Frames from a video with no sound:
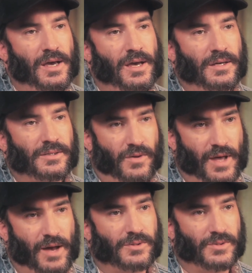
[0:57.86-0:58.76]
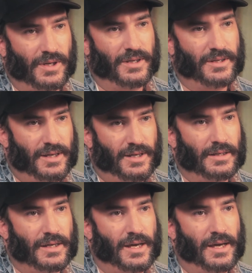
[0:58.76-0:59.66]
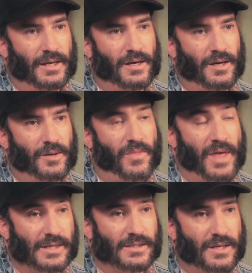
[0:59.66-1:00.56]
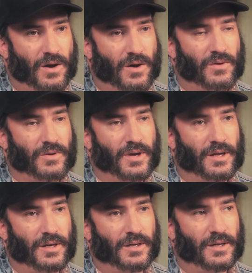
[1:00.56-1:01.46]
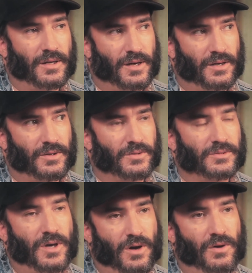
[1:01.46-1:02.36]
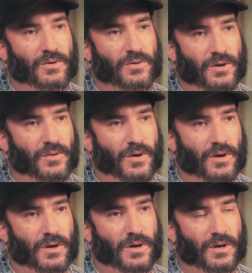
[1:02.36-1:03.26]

So that was really neat. And um, that song and, a, uh, and another song, uh, uh,